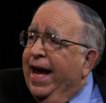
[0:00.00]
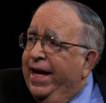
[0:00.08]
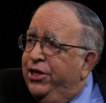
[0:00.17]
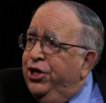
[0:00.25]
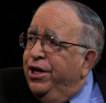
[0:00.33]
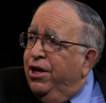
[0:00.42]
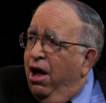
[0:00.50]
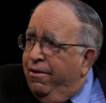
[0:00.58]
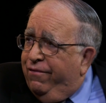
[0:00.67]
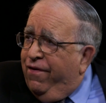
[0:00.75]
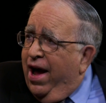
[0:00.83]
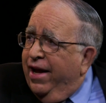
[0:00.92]
aging
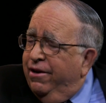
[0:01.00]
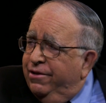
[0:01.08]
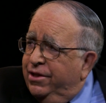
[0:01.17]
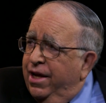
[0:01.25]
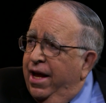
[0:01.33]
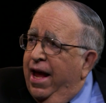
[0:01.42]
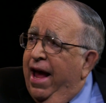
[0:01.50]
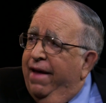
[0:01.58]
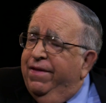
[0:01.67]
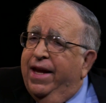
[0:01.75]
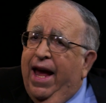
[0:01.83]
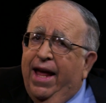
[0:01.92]
gunfighters
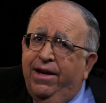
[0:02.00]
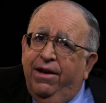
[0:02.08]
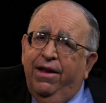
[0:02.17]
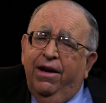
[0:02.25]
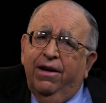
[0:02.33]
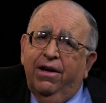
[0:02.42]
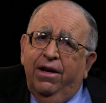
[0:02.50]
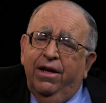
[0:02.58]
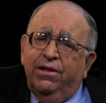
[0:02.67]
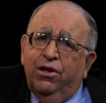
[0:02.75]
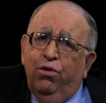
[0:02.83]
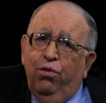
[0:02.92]
at the end of
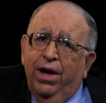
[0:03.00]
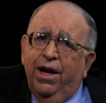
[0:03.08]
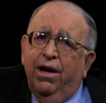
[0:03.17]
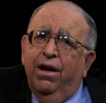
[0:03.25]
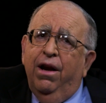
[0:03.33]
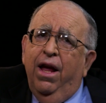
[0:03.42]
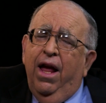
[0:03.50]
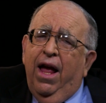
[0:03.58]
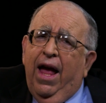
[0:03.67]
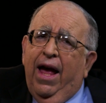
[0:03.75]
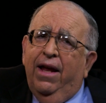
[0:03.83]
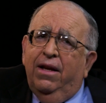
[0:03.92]
his career
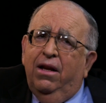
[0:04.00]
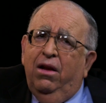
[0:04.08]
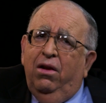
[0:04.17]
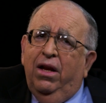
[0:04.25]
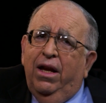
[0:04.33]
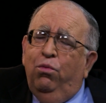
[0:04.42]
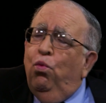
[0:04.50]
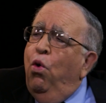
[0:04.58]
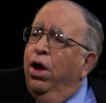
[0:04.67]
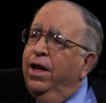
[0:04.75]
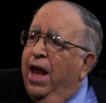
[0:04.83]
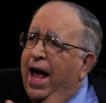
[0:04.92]
at in
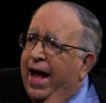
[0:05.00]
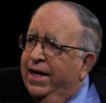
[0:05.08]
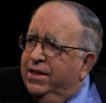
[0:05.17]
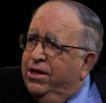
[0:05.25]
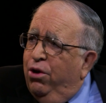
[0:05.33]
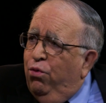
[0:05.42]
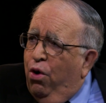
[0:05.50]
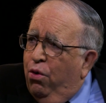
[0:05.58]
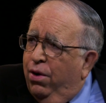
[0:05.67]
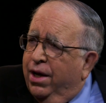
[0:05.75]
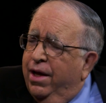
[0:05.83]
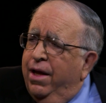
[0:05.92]
one last
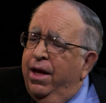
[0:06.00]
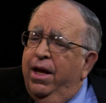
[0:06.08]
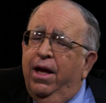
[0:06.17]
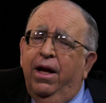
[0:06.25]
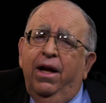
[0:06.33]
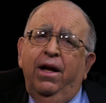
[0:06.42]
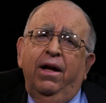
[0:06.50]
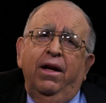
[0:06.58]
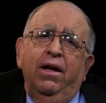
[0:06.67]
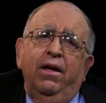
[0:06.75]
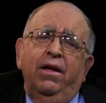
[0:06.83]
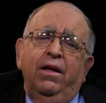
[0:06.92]
heroic
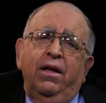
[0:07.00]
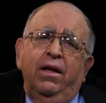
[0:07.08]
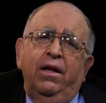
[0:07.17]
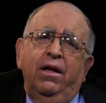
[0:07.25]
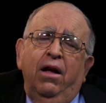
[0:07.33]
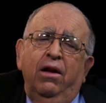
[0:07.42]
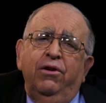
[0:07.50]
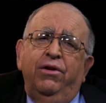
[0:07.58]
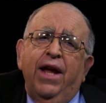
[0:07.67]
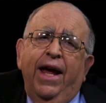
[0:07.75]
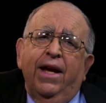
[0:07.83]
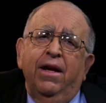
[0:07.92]

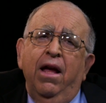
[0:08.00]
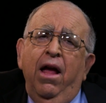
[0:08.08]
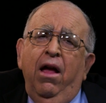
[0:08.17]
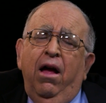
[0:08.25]
undertaking.